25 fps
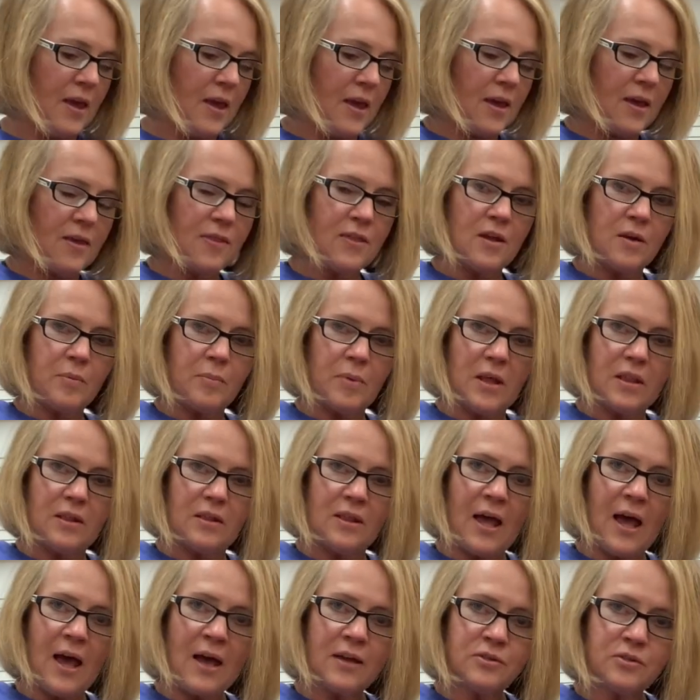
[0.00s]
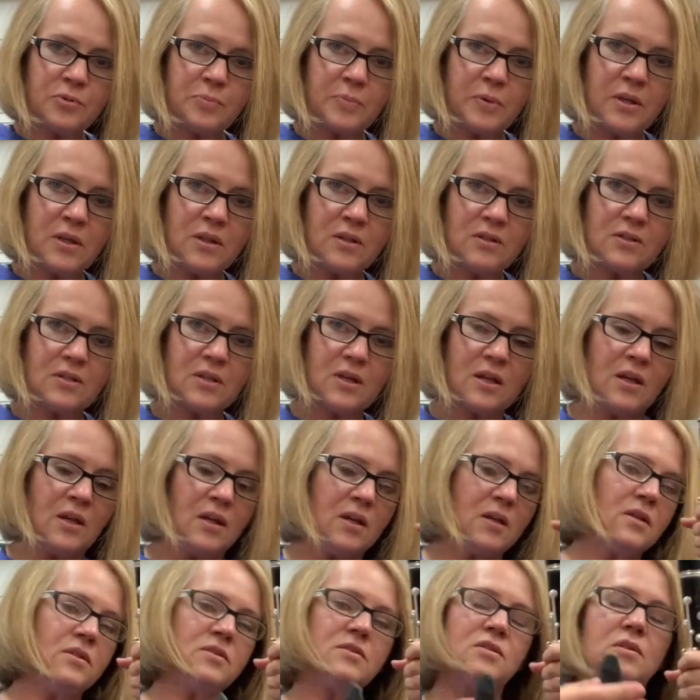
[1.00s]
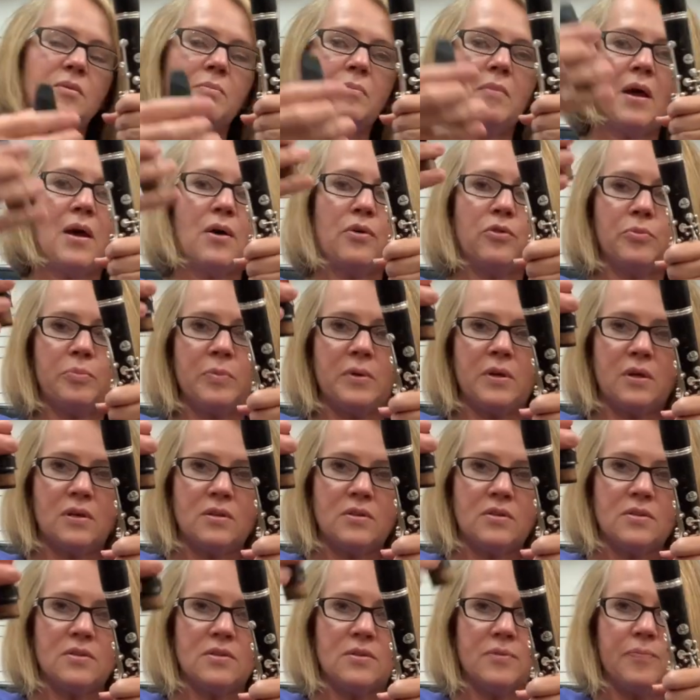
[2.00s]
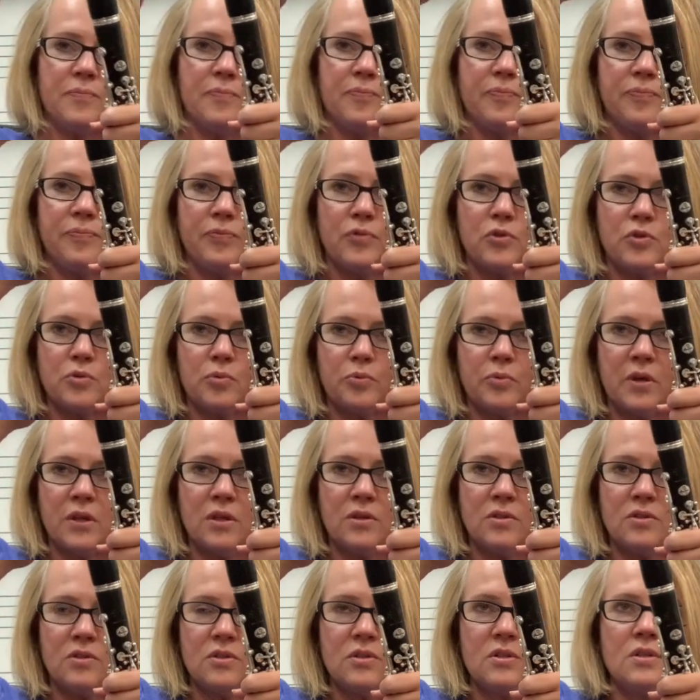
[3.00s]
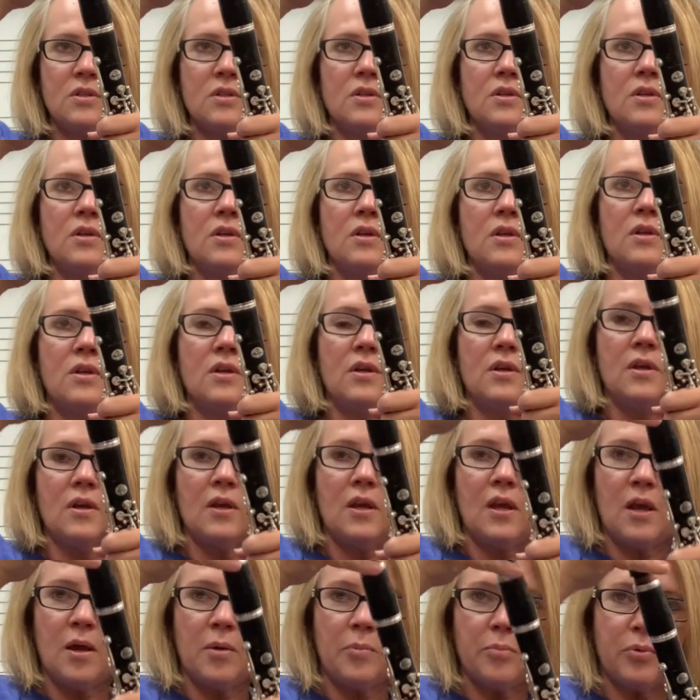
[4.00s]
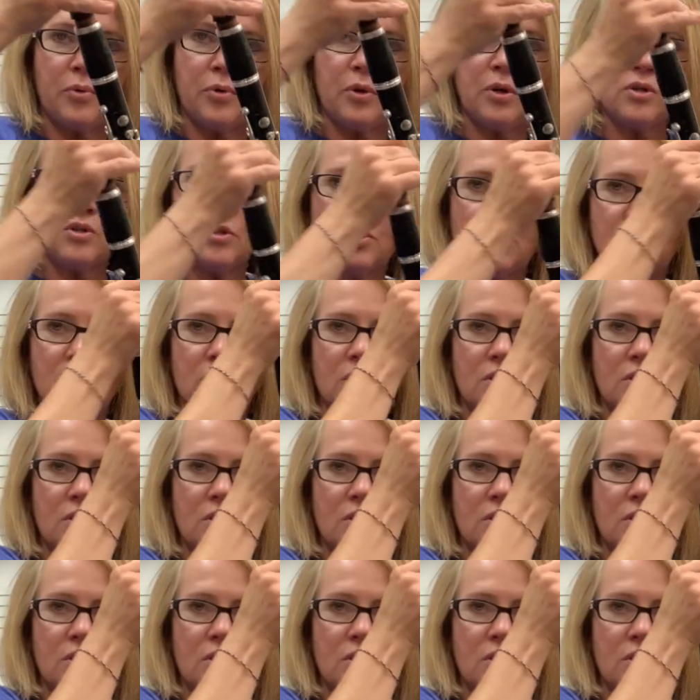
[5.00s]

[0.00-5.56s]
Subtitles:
And then my last piece is the mouthpiece. Twist and push.